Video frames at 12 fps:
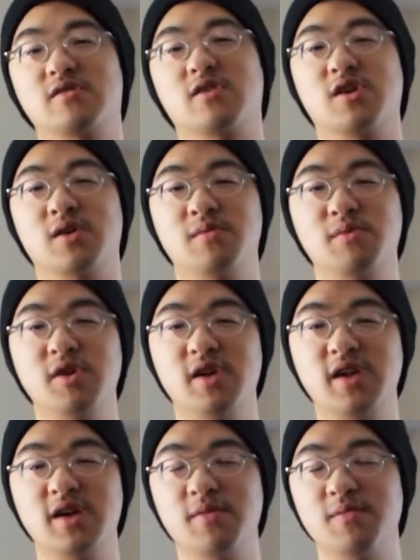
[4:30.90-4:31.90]

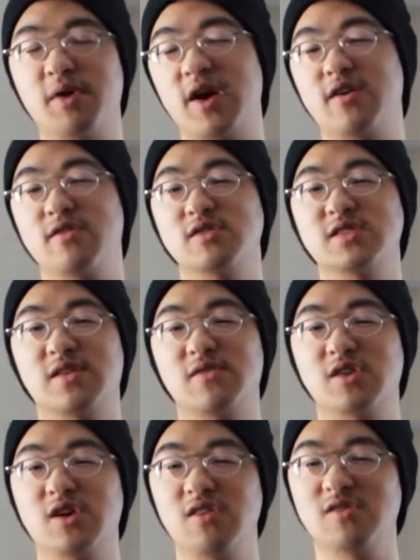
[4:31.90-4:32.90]
community by another
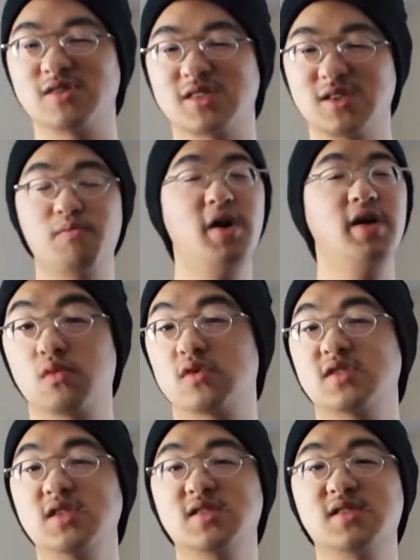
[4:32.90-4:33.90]
$7. But, well,
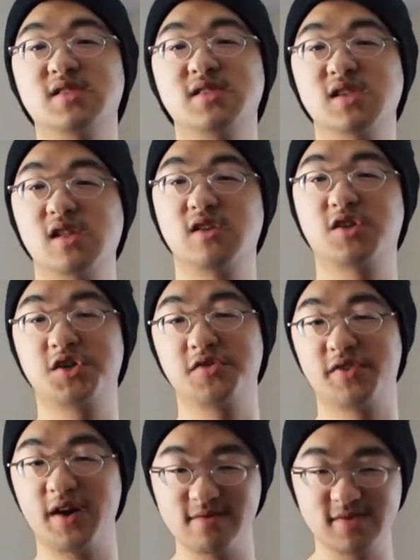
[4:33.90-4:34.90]
since this is in the
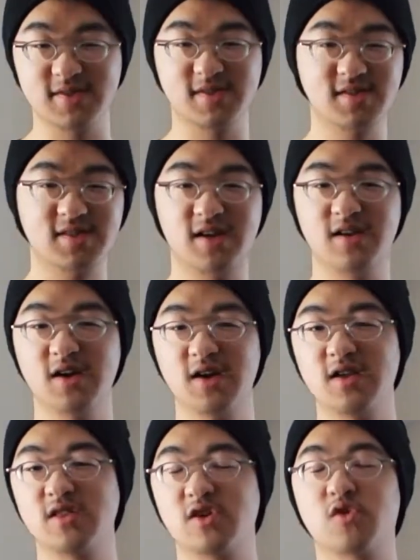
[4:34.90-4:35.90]
2000s, then
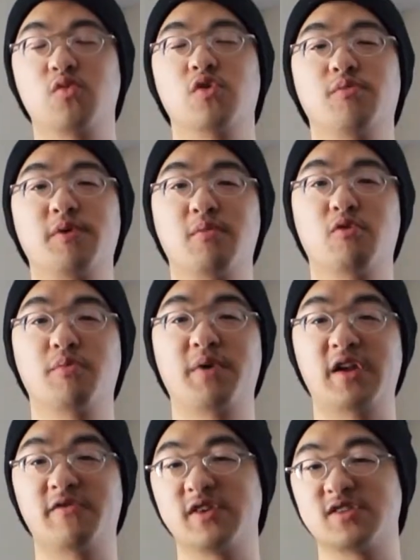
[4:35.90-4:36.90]
there will be more
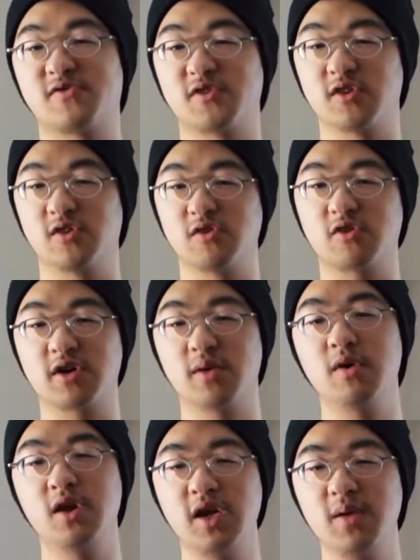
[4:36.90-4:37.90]
benefits for the local
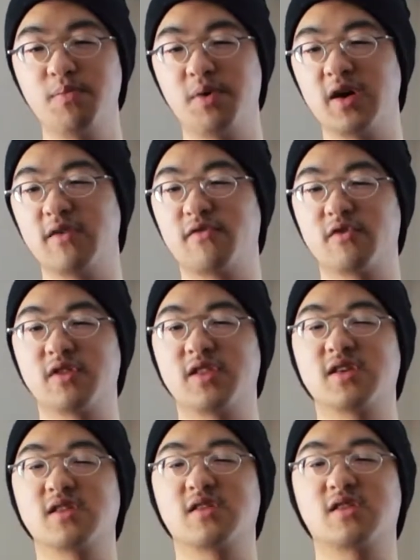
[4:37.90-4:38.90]
community, but for
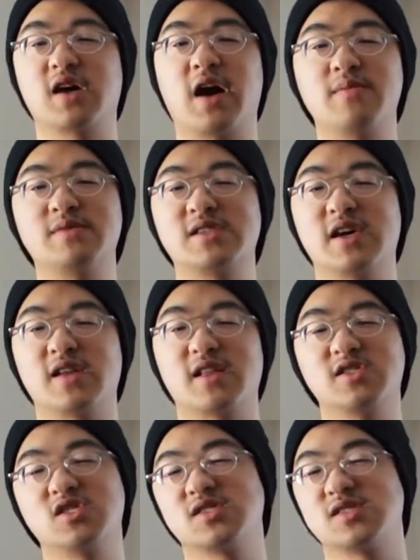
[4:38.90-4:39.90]
the time's sake,
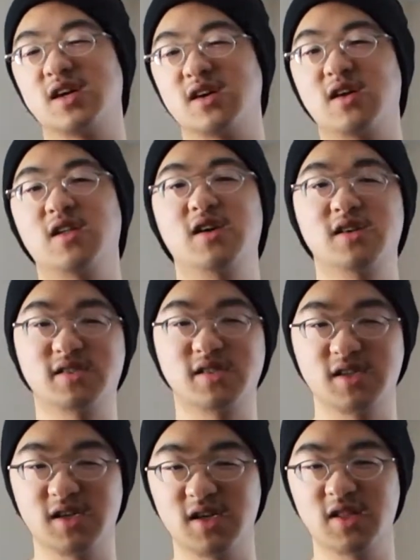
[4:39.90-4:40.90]
let's just say it is
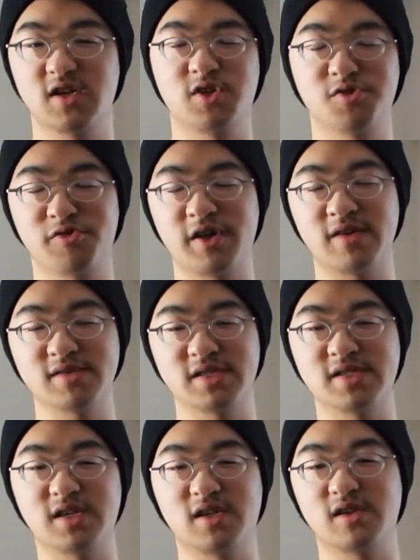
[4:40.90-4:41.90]
in the
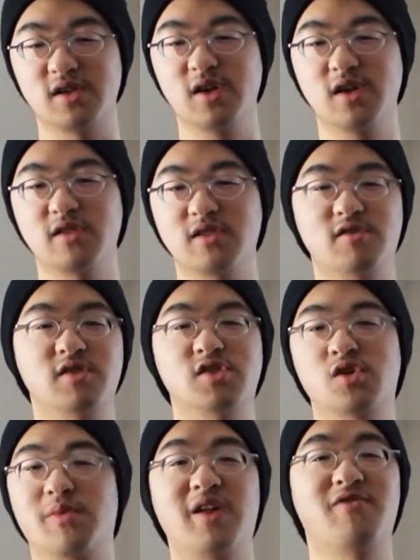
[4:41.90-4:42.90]
2000s and there is
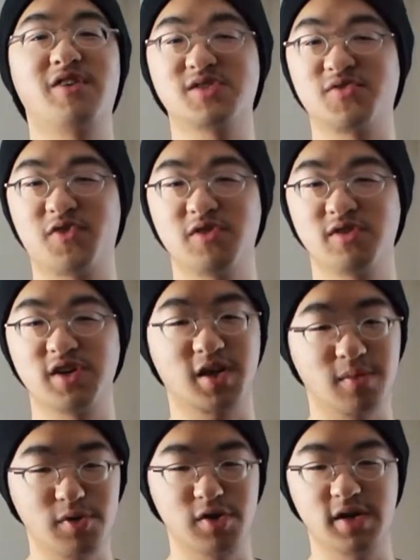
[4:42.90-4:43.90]
no benefits for the
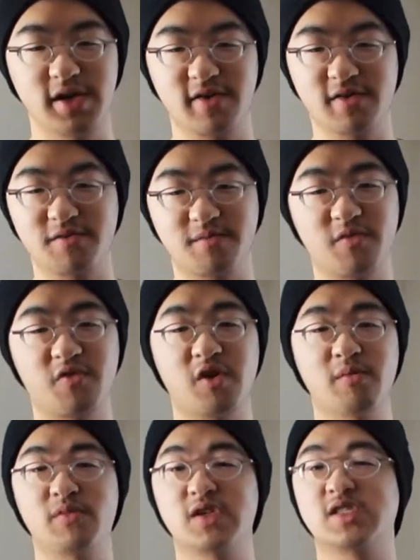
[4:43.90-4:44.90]
community
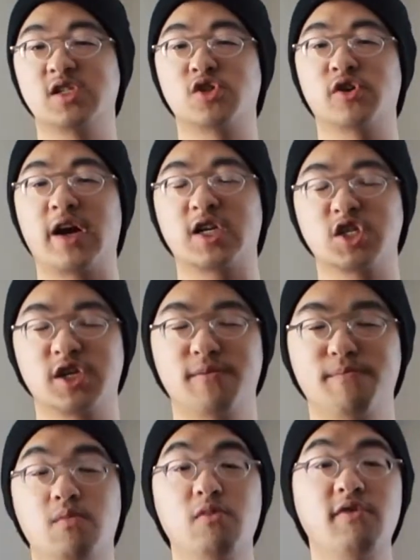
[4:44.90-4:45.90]
from this interaction.
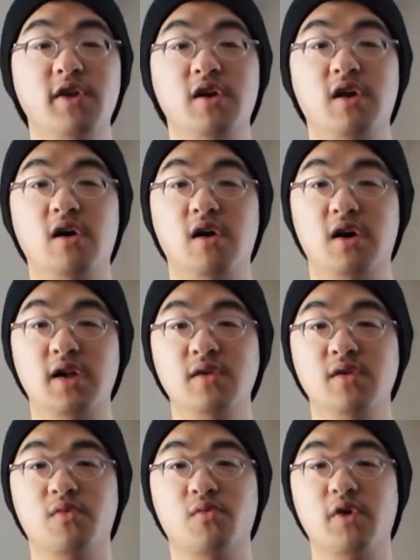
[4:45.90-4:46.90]
Moving on,
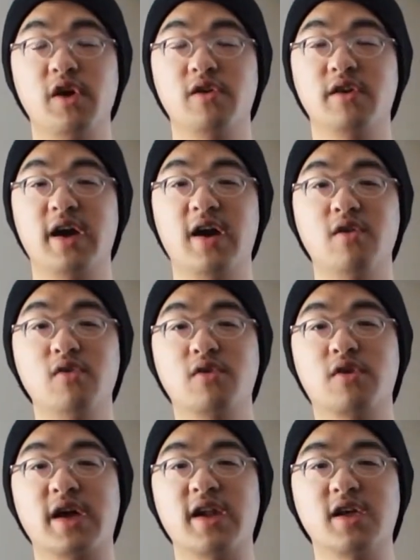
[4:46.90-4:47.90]
we are now
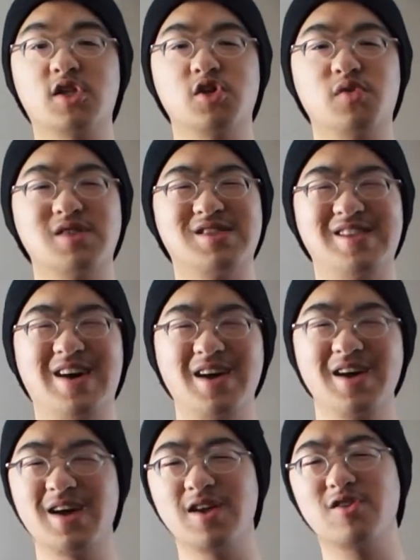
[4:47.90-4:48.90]
getting towards
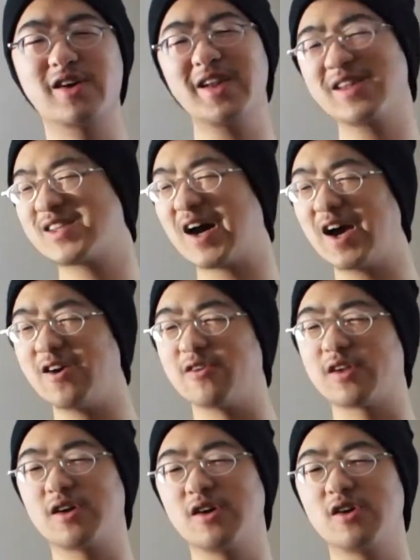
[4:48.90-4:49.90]
night and you're getting
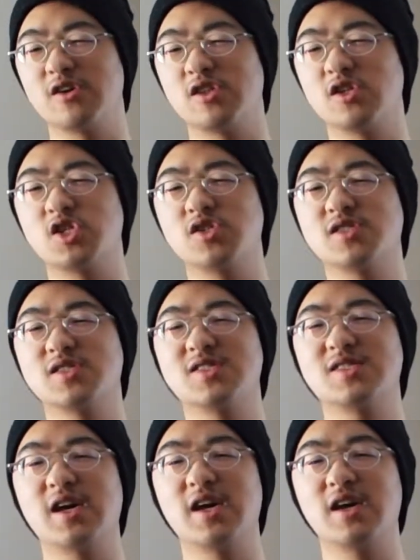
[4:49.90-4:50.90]
tired. You choose to
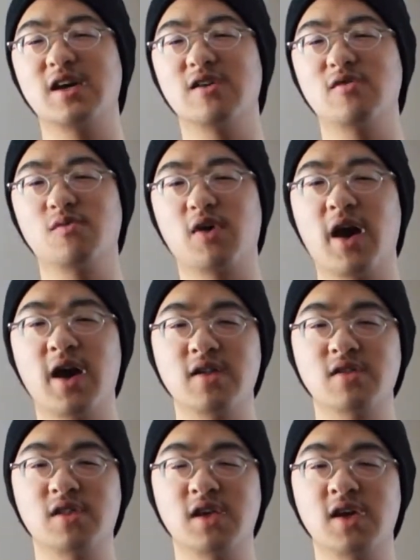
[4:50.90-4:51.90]
stay at
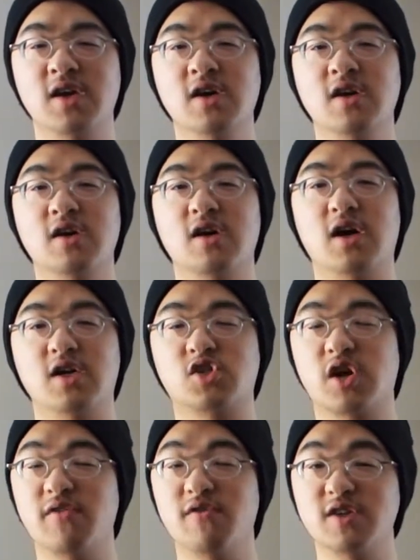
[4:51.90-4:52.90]
the uh,
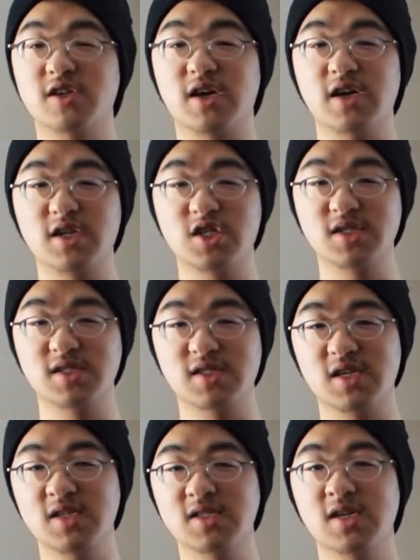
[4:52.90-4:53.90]
travel
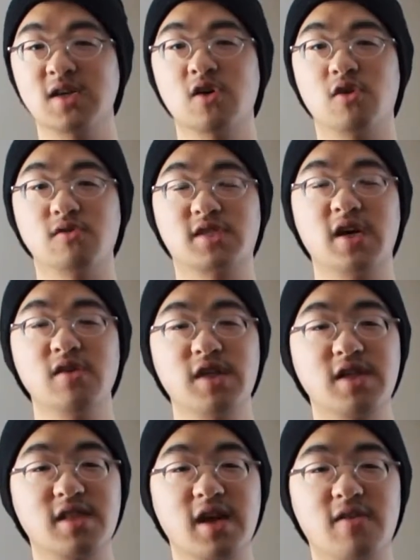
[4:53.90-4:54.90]
agency's hotel
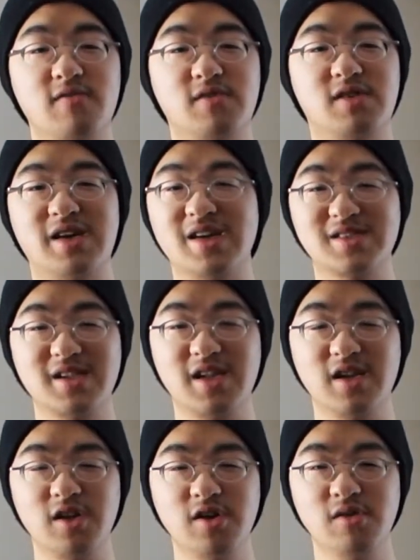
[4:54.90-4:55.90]
that they have
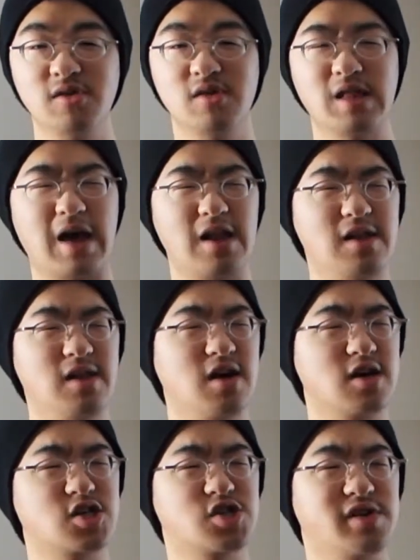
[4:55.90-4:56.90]
designated you, that
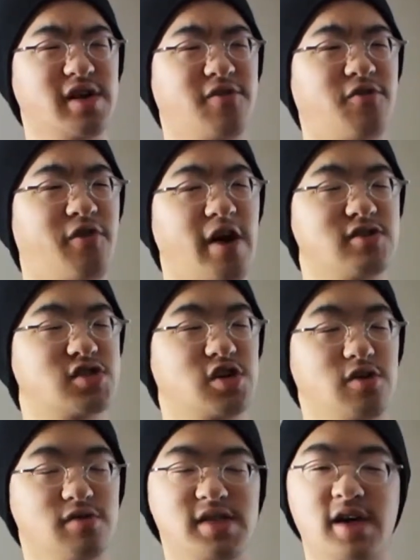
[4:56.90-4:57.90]
luxury five star
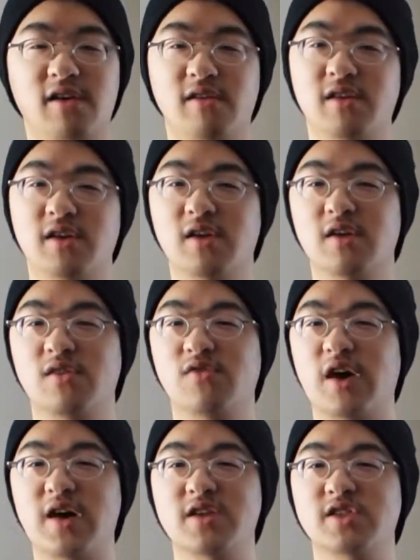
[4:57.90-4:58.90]
hotel
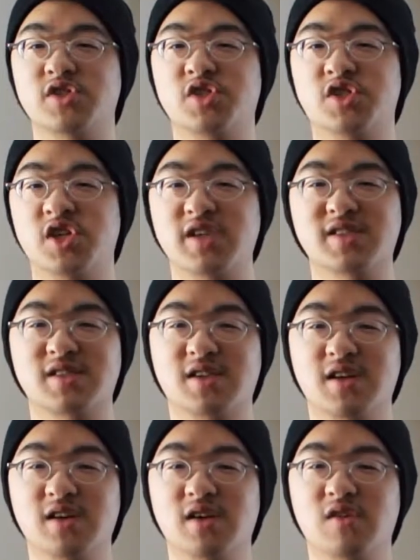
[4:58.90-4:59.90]
that is just
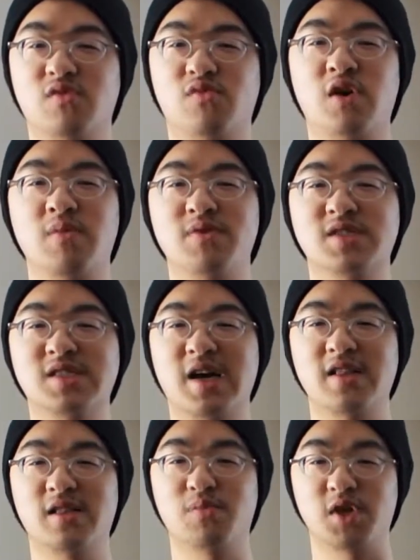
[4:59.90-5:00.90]
right
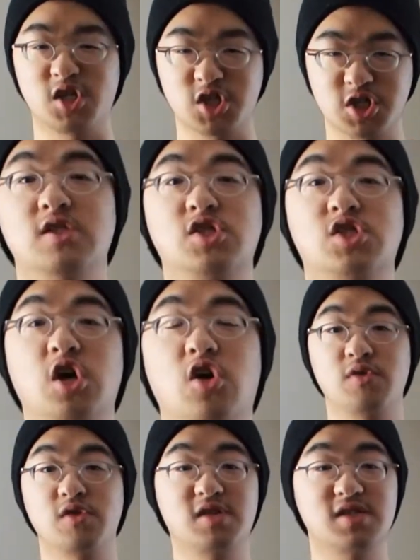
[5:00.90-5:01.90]
beside the beach.
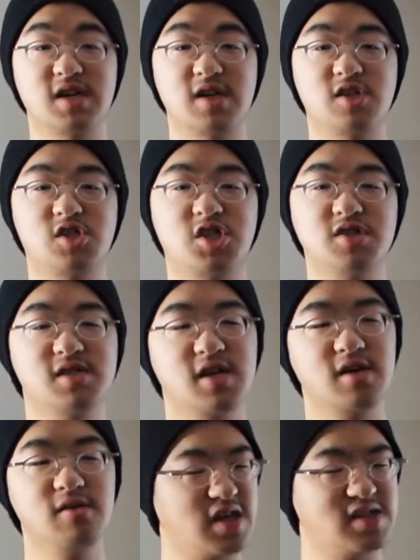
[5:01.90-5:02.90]
So you decided to choose
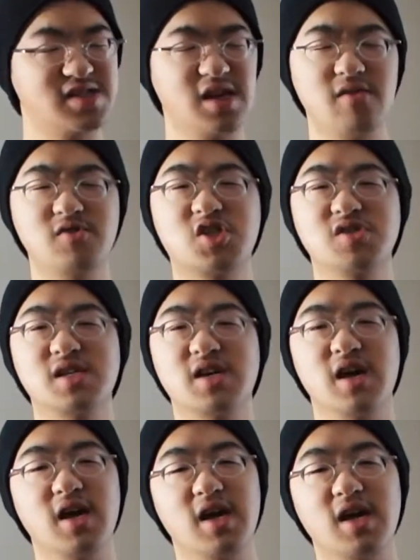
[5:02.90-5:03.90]
there instead of choosing
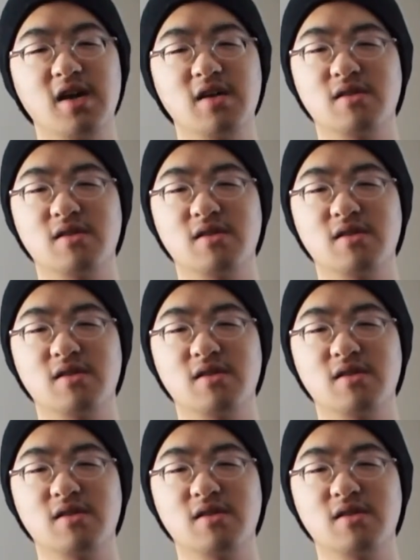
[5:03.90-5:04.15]
a